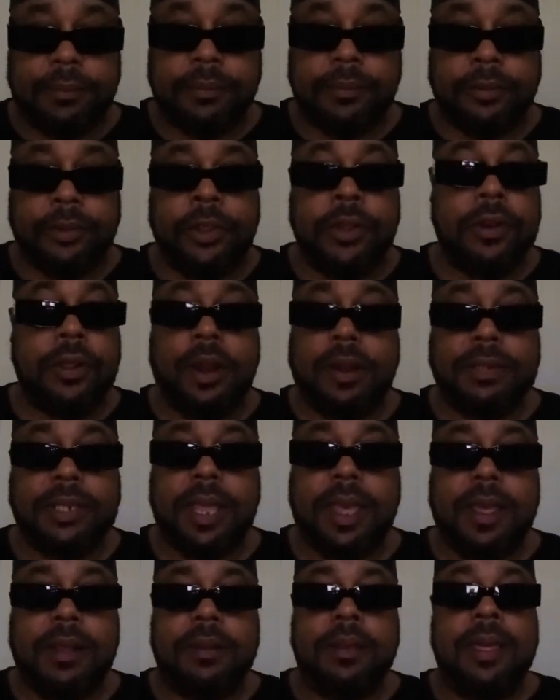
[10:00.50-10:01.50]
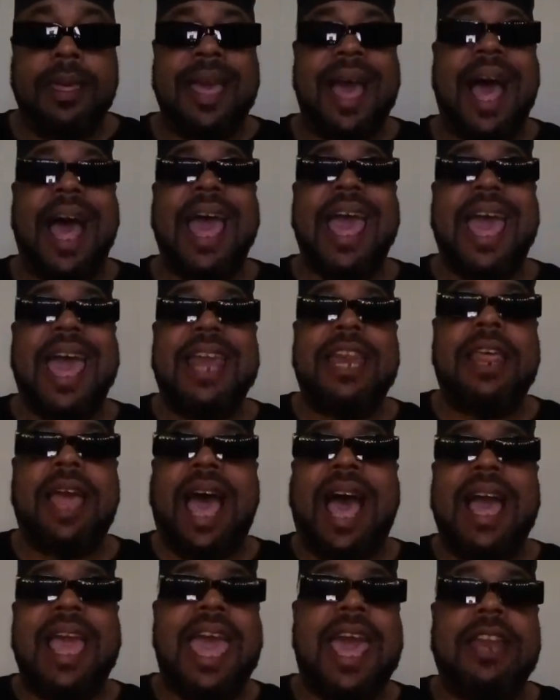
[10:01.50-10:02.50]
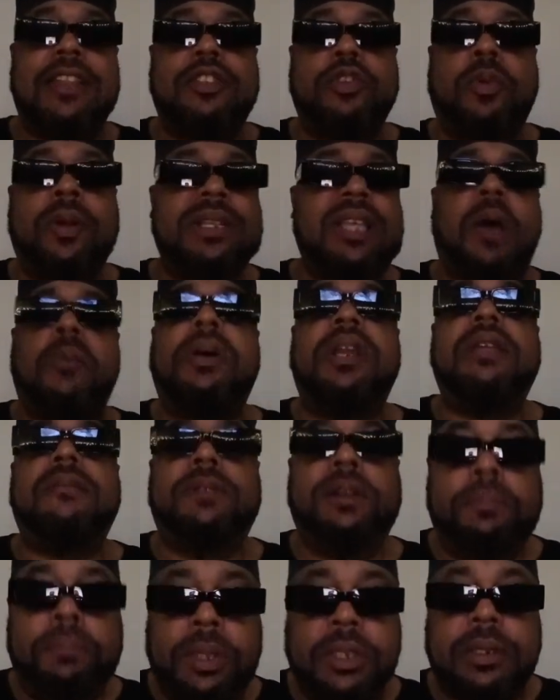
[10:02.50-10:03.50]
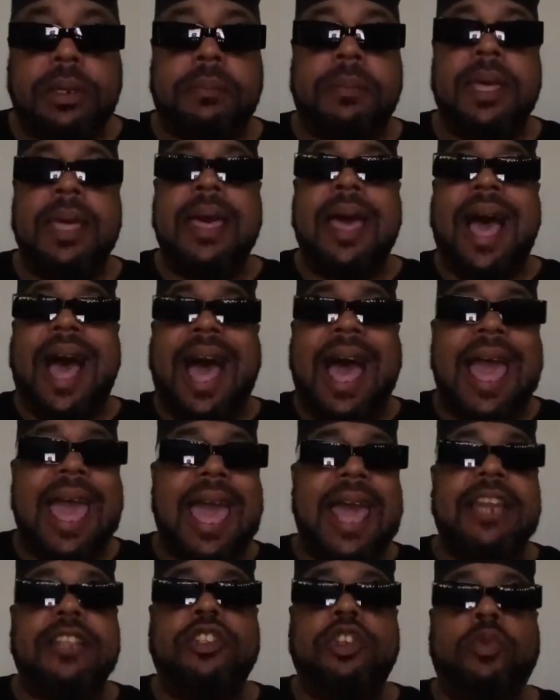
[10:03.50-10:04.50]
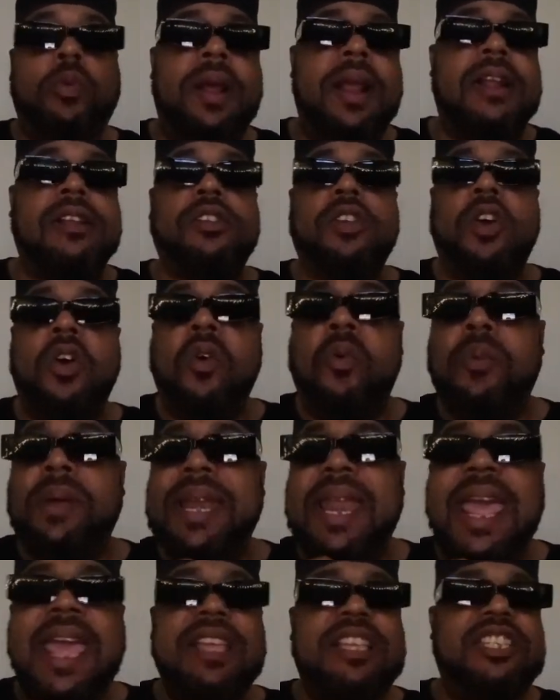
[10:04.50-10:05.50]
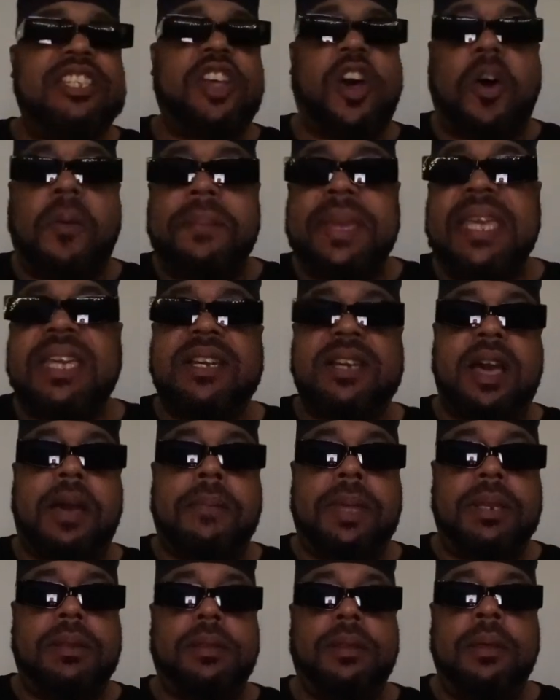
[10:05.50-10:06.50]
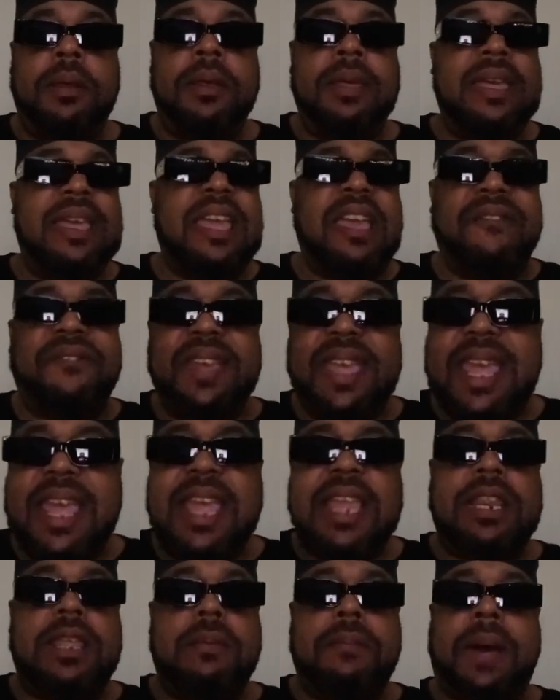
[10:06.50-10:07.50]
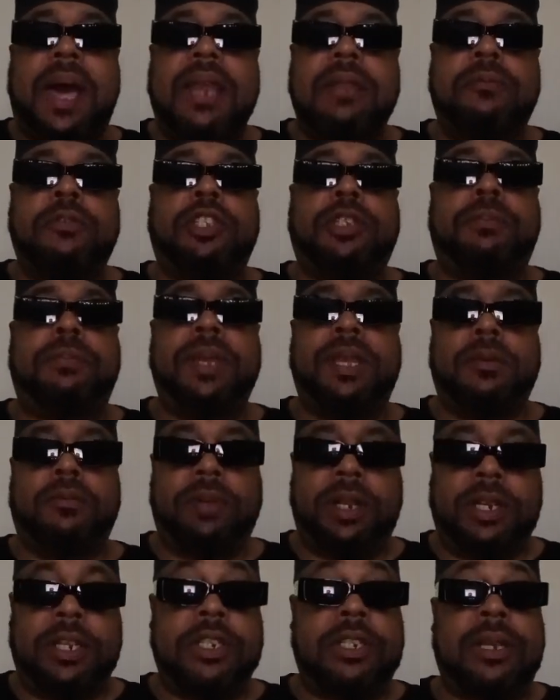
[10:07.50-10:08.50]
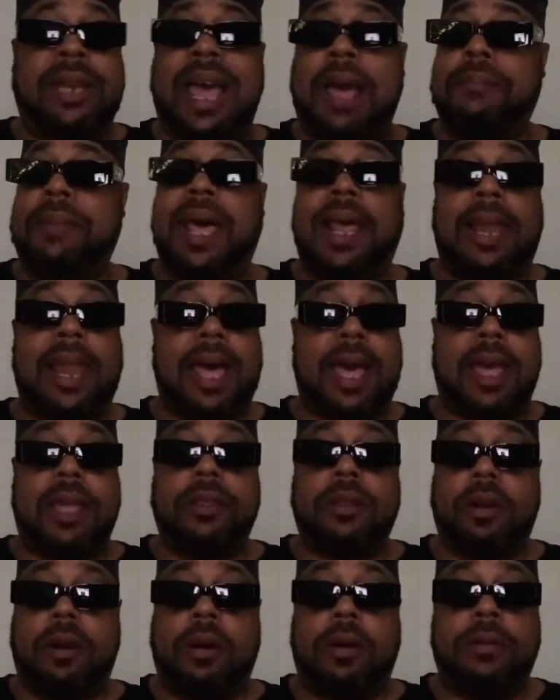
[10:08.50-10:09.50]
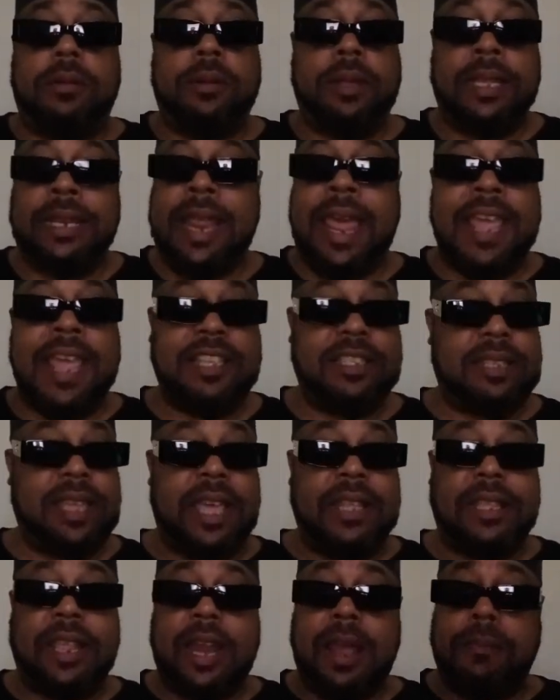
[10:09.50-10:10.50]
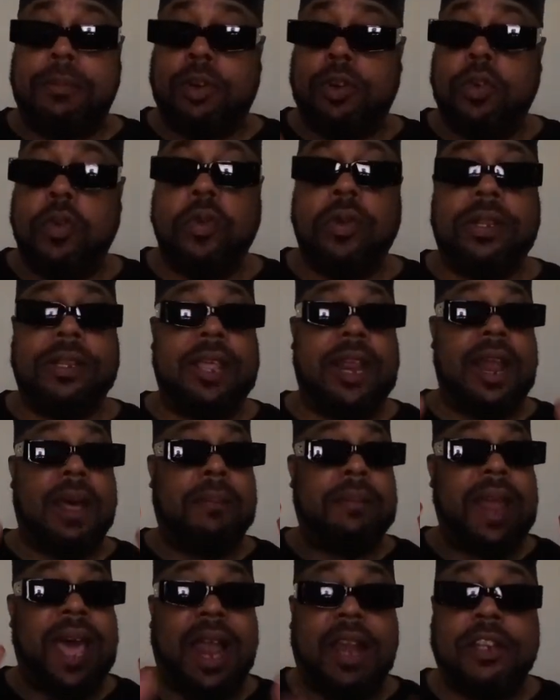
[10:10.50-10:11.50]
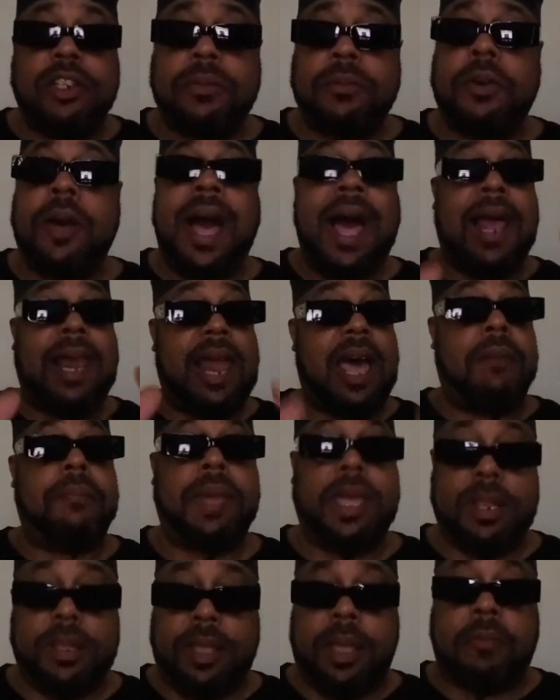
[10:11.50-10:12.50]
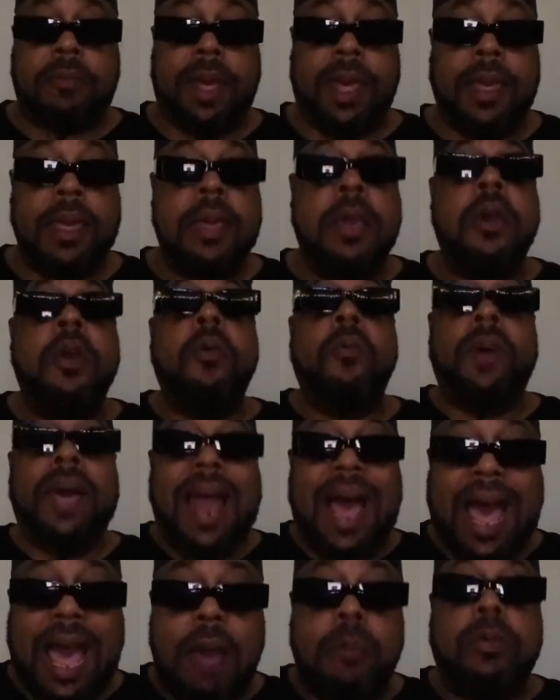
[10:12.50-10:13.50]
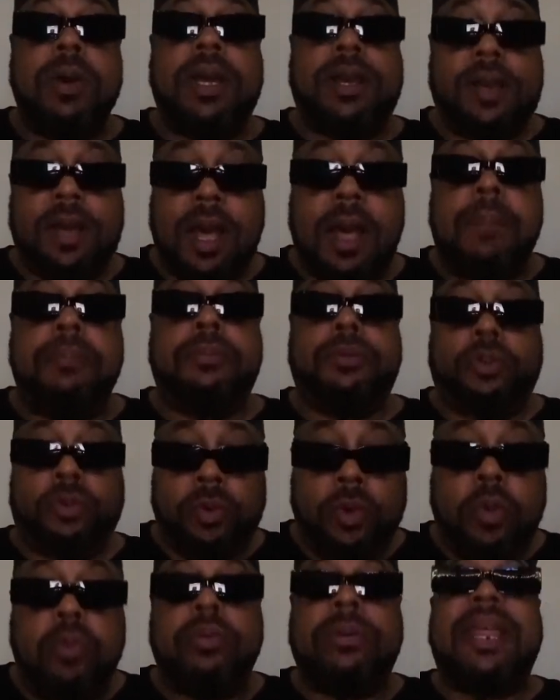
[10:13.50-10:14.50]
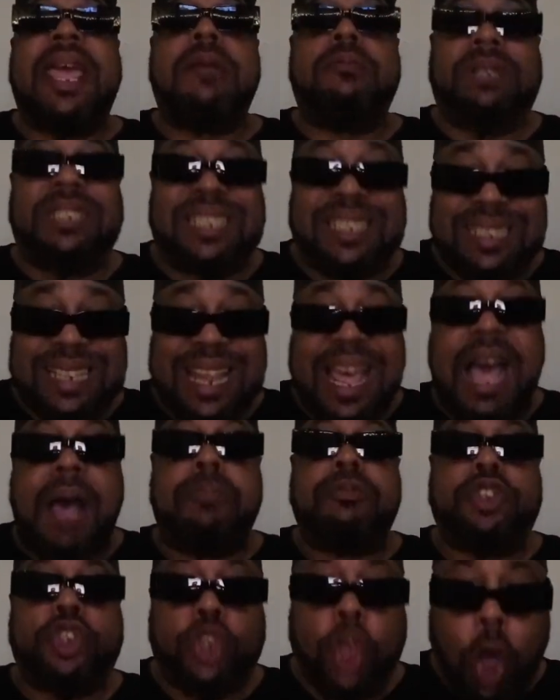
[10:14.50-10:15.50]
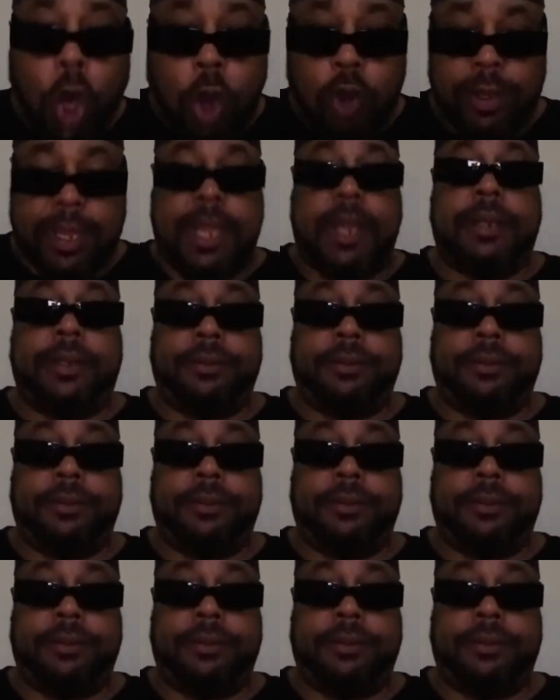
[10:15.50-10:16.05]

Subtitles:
You know what I'm saying? I had it to where I wasn't even a Muslim. I had it to where when they saw me coming, if anybody was speaking religion, I'm not lying, y'all. It ain't saying that I'm cool and that I'm knowledgeable. Allah made it that way. When I would come through, they would stop talking.